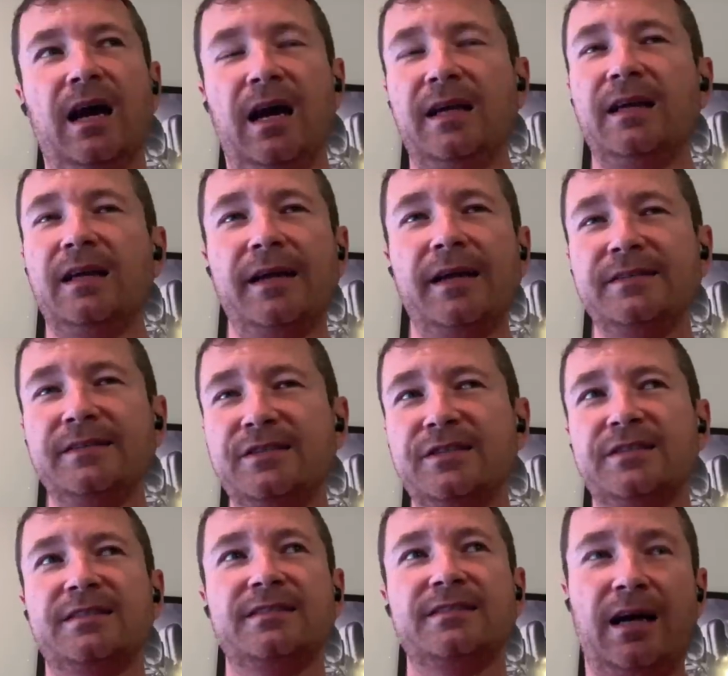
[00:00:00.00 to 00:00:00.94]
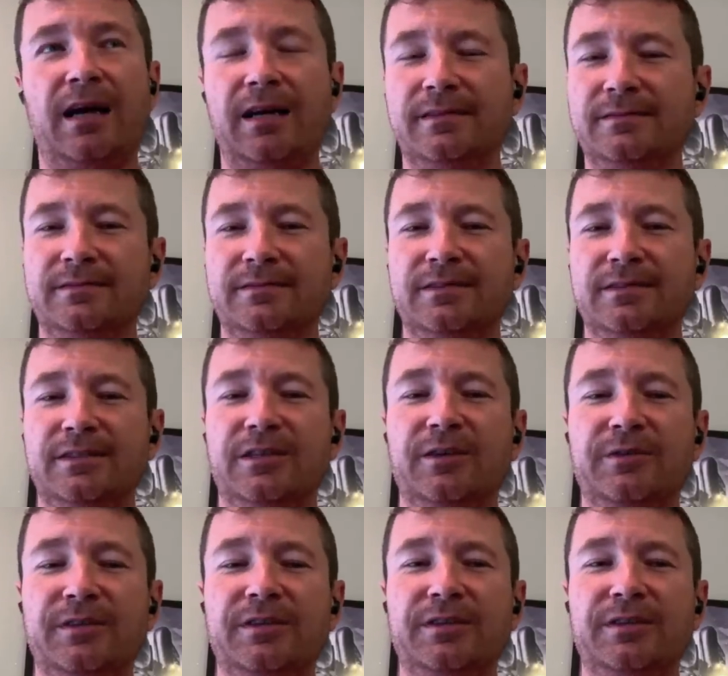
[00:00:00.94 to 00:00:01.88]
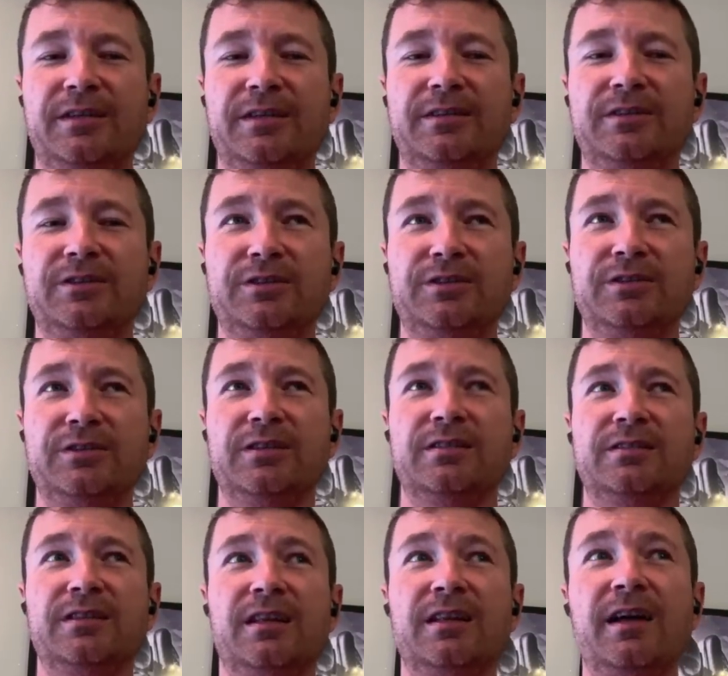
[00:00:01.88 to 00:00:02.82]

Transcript: I just you know, you